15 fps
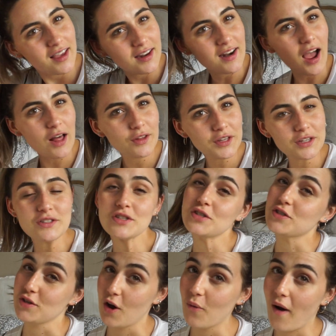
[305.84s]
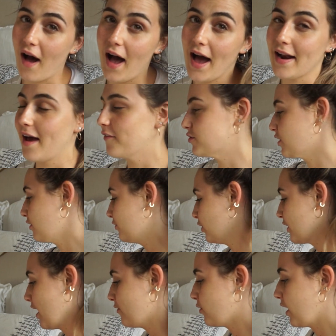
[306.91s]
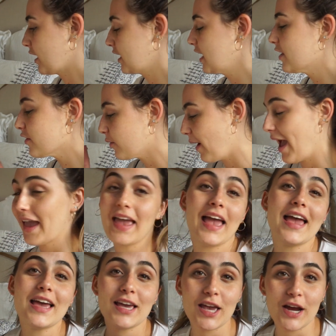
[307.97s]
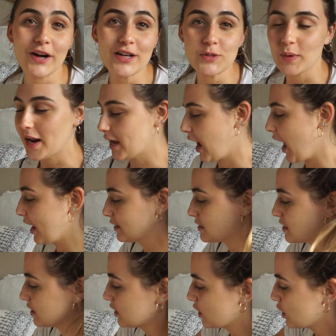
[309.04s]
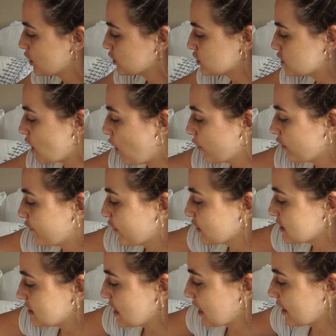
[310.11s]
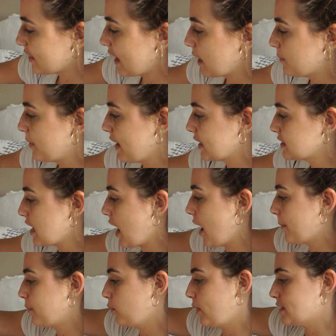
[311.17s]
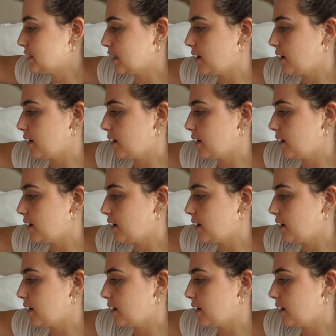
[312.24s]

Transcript: not looking so hot after a full day of work. Either way, here is what I got. So the first thing that I picked up was a